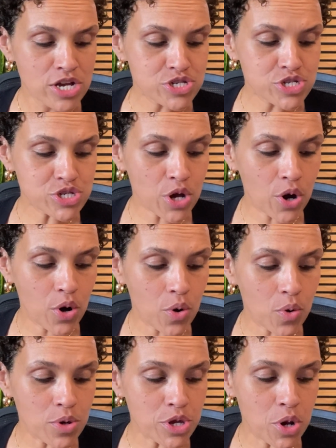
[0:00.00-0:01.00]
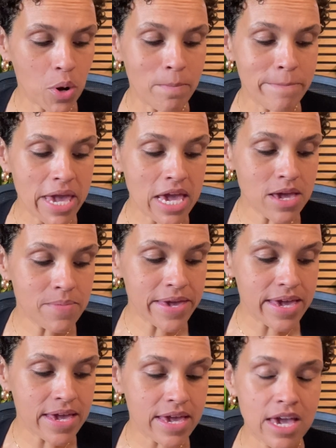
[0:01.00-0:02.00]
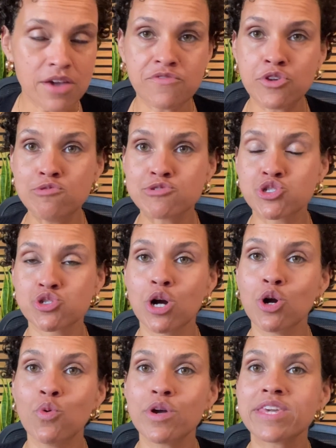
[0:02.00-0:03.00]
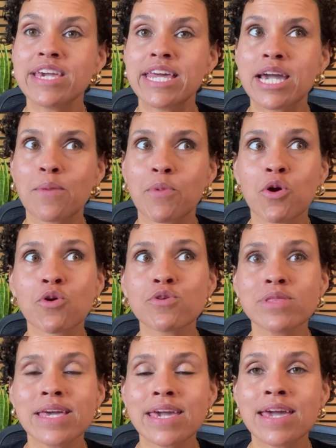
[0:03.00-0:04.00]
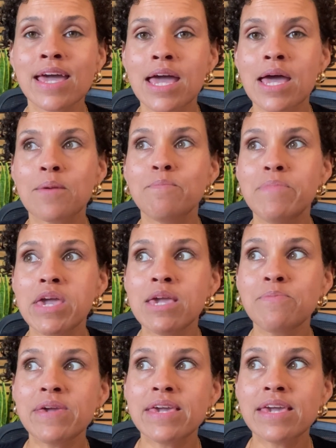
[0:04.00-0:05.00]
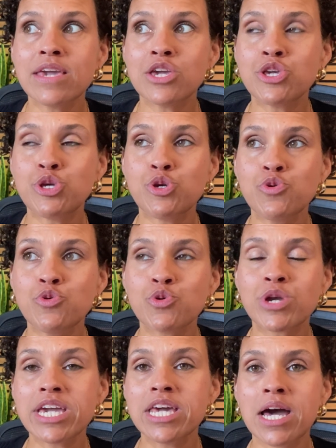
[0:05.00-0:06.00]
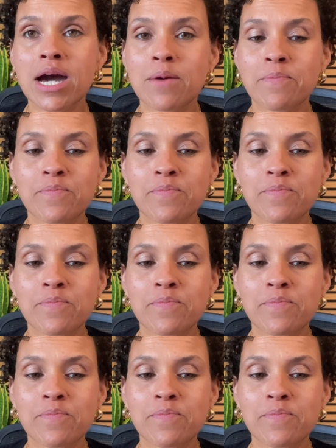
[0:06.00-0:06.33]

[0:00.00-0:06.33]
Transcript: So, maybe if you struggle with getting up early, maybe you get up